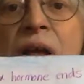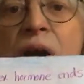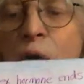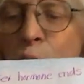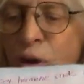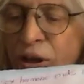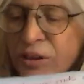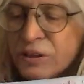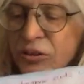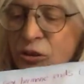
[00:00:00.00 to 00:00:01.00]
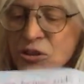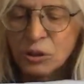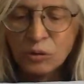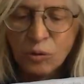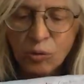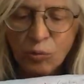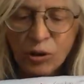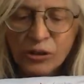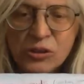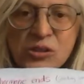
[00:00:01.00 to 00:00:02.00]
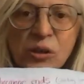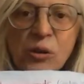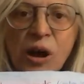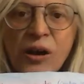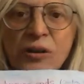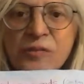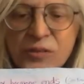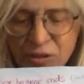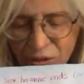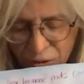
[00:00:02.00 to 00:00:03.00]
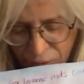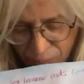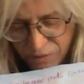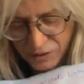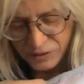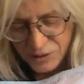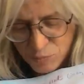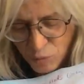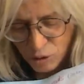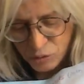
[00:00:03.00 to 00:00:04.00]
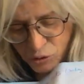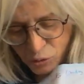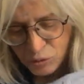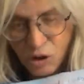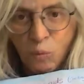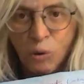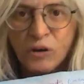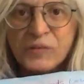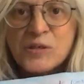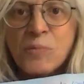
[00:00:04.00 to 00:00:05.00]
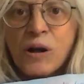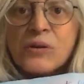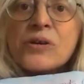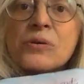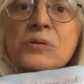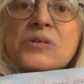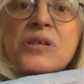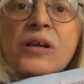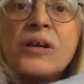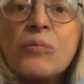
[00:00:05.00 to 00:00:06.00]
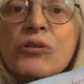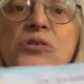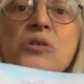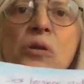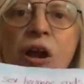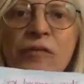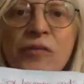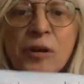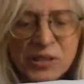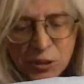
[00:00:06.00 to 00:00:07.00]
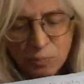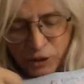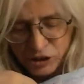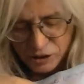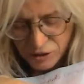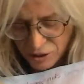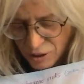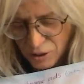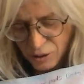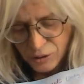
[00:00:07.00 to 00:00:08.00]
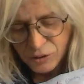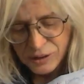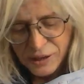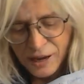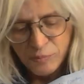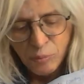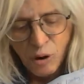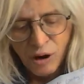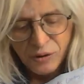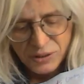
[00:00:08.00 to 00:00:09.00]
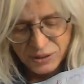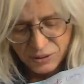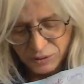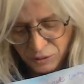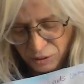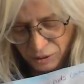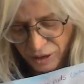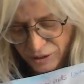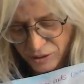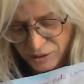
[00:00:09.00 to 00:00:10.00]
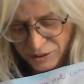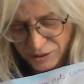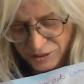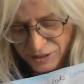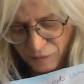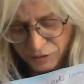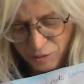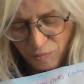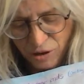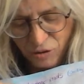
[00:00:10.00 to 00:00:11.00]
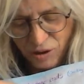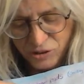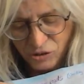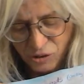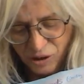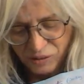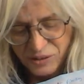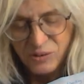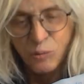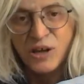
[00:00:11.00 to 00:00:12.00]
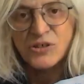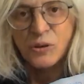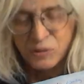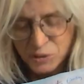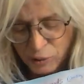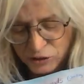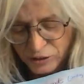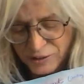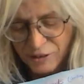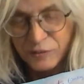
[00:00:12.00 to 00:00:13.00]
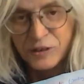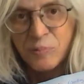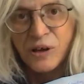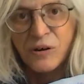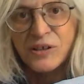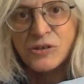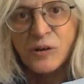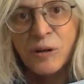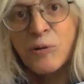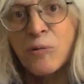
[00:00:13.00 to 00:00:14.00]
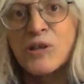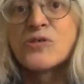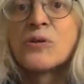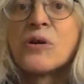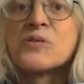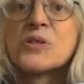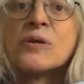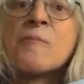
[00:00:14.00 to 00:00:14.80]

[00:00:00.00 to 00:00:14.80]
when there's a lot of these molecules, one of these molecules, when there's a lot of them, especially the end products like 17-beta-estradiol and œstrone, especially 17-beta-estradiol, but œstrone also.